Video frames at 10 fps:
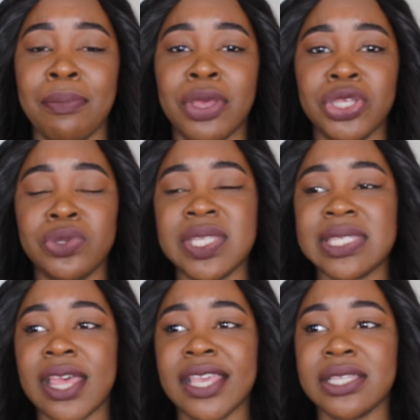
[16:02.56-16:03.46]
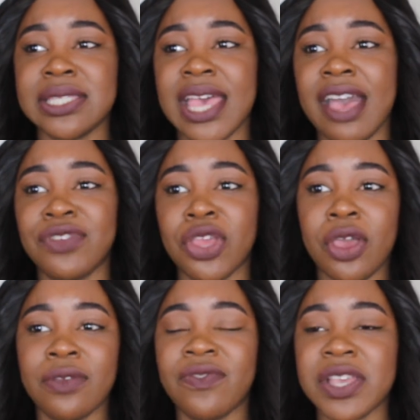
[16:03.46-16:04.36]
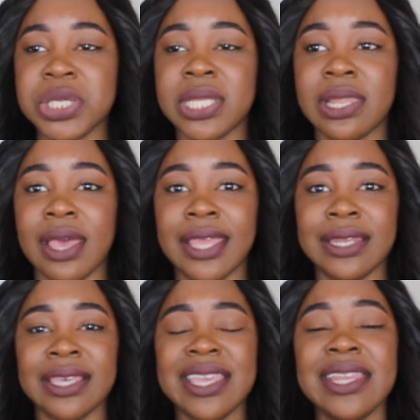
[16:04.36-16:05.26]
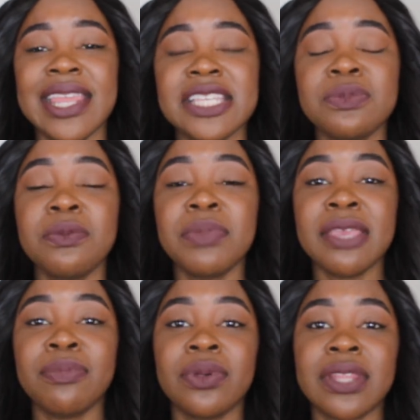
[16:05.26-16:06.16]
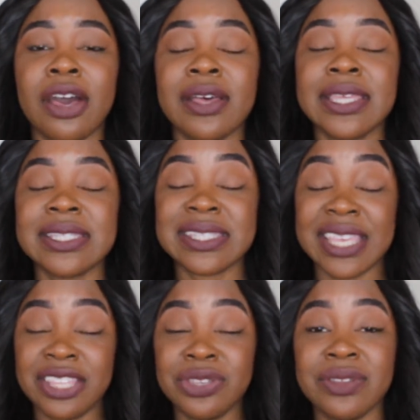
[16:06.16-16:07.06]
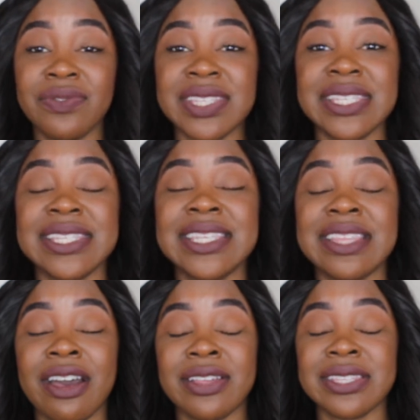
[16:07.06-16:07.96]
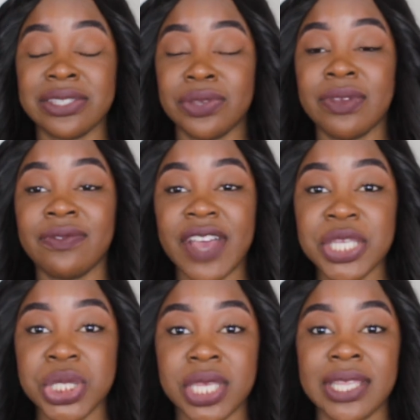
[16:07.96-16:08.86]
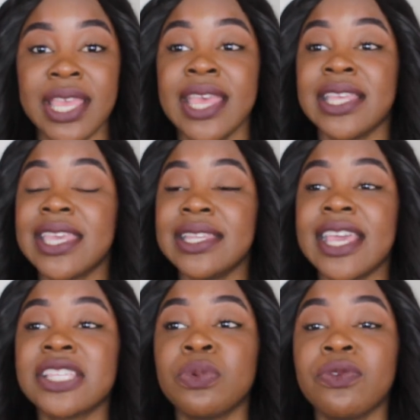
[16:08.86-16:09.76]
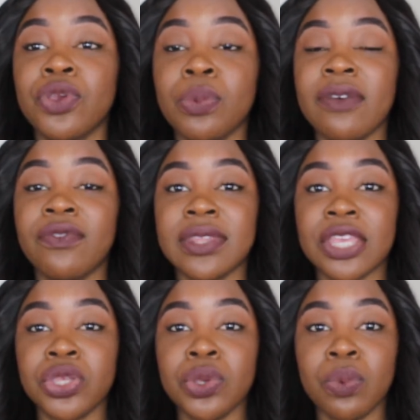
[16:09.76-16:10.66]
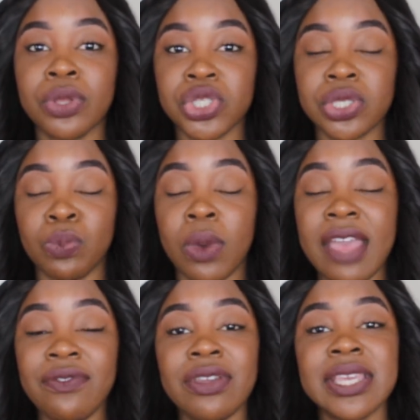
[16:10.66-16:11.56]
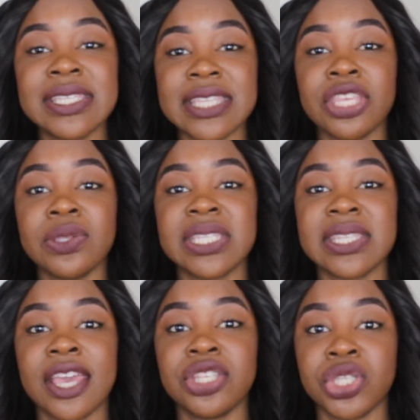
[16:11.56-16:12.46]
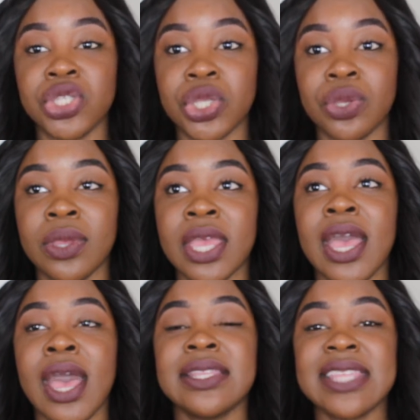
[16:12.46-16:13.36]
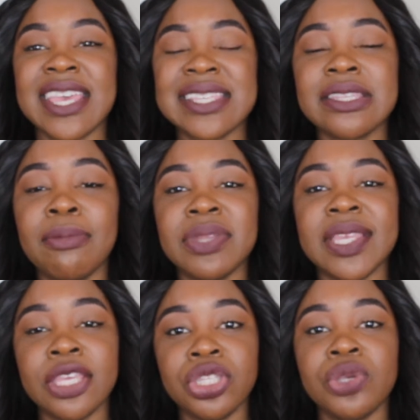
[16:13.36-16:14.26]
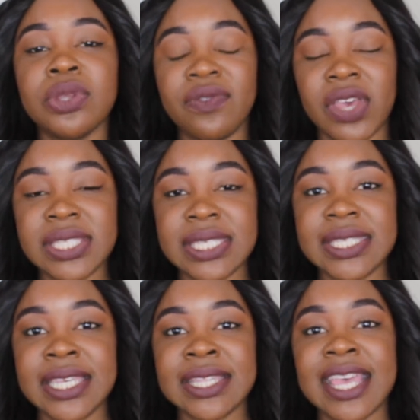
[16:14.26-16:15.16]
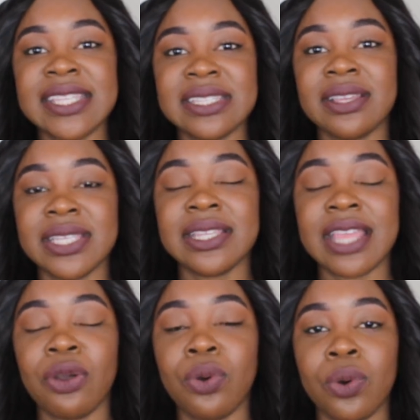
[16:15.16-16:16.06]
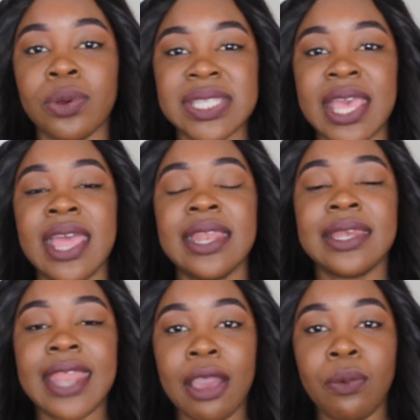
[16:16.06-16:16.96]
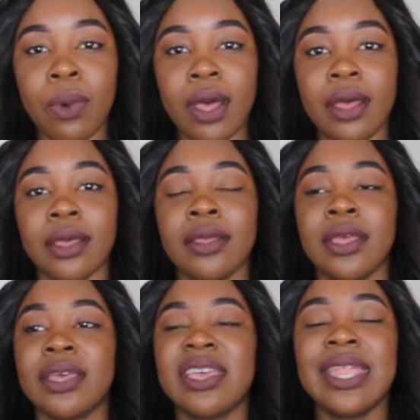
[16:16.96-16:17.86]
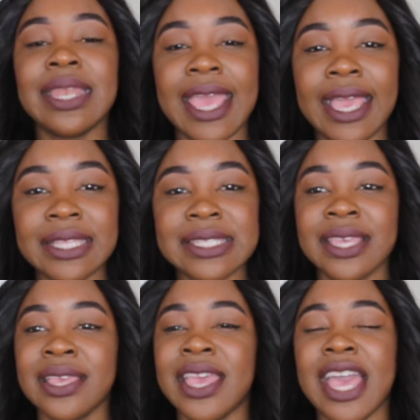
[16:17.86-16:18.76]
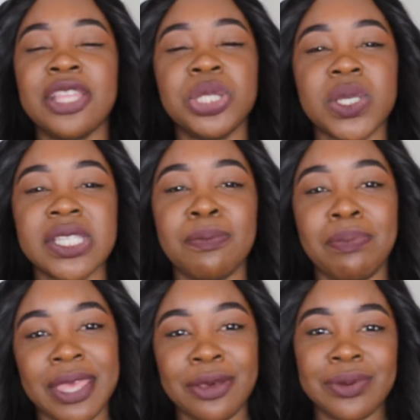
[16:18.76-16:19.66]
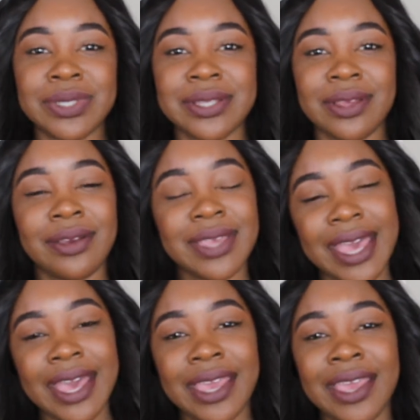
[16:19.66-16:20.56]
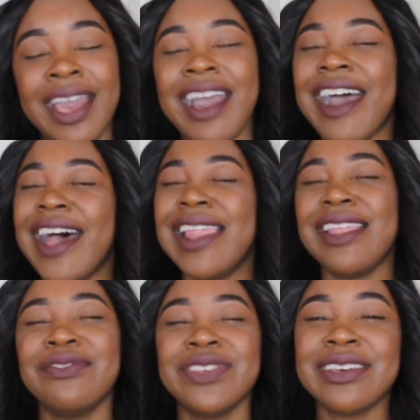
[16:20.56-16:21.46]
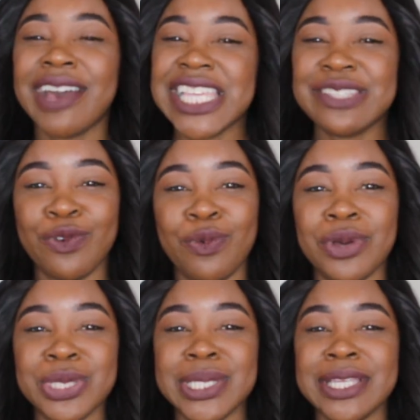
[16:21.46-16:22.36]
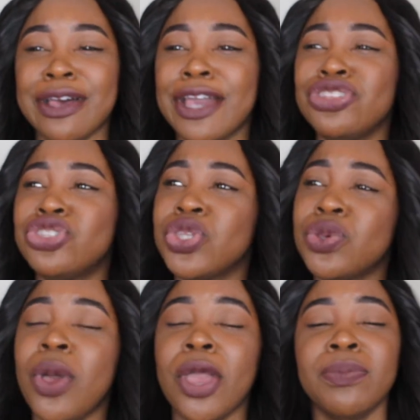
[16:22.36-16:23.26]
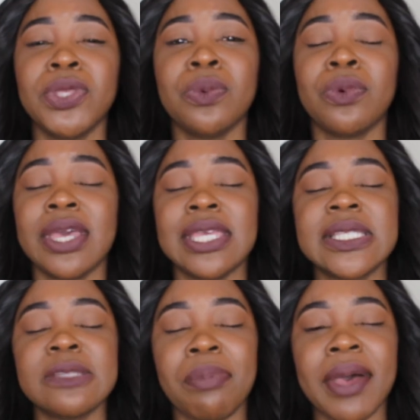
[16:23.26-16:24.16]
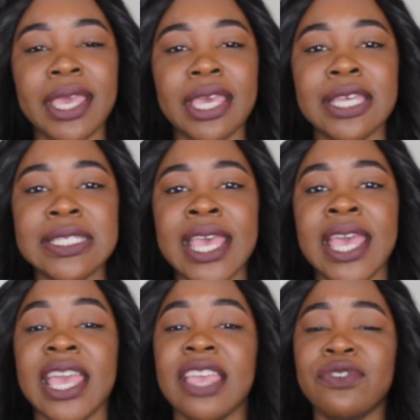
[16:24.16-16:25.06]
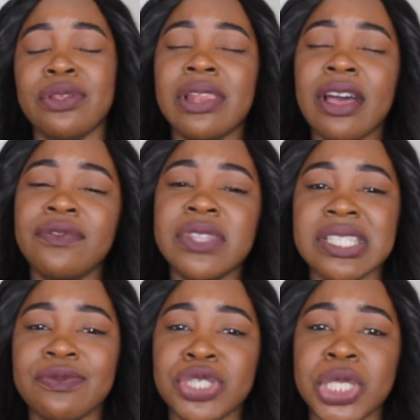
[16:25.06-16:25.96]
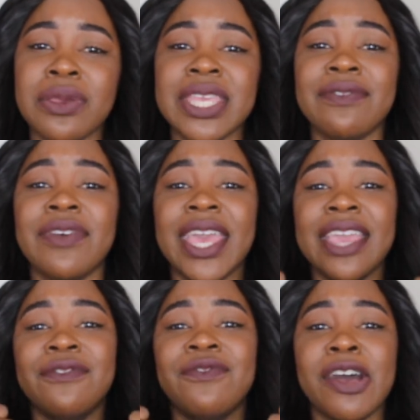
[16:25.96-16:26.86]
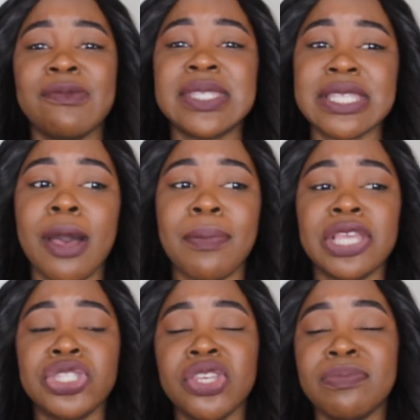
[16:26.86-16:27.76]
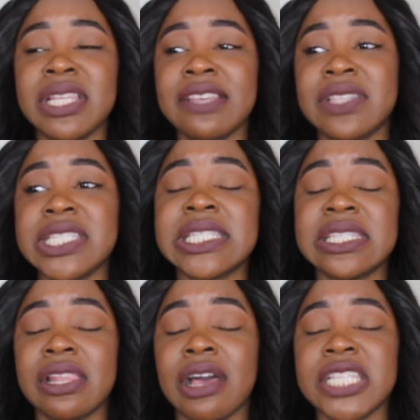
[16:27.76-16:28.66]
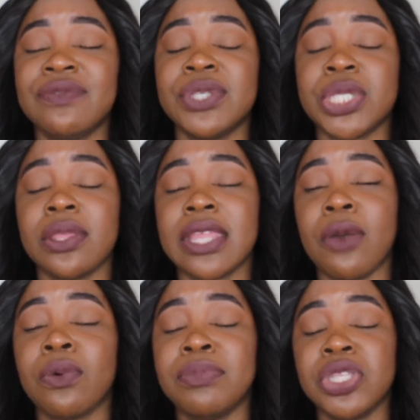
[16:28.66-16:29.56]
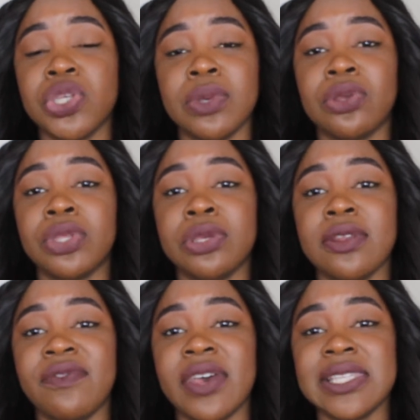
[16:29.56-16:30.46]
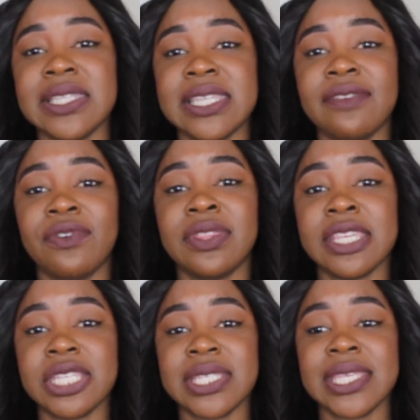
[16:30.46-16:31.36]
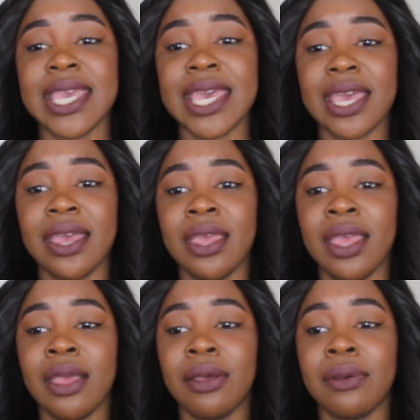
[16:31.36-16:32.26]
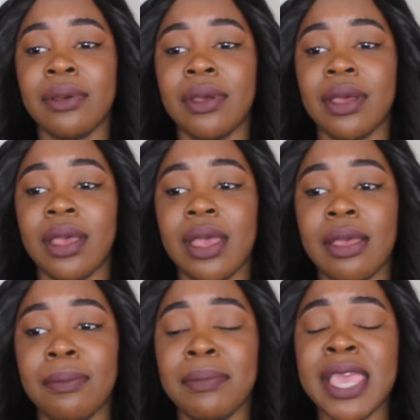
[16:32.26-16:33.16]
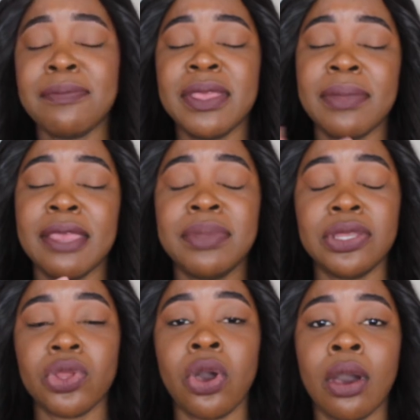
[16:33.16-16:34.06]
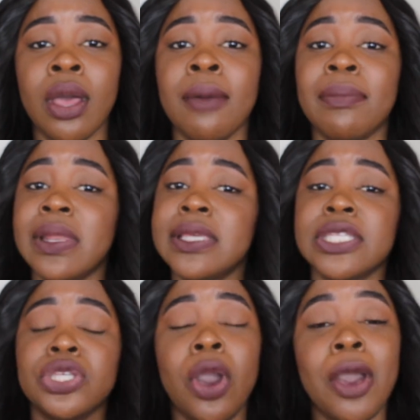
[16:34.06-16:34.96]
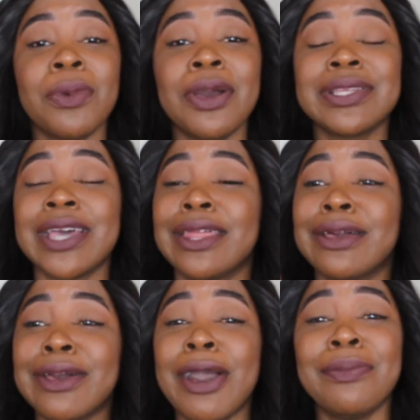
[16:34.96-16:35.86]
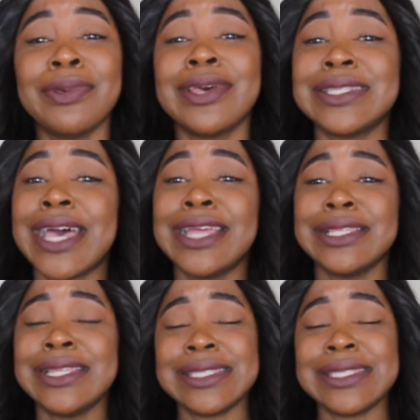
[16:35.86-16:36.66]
but you desire to have your own fashion line. Connect with people that are in university that are doing fashion. Connect with whoever that you want to, whatever it is that you desire to do. There is somebody in university that is studying that course. Network, connect, and just build. Okay, I love you guys for watching. I do hope you were inspired. If you loved this video, give it a thumbs up. I do believe this is the last video that I will be doing on university for this year. Maybe not, but listen, your homegirl gotta go because I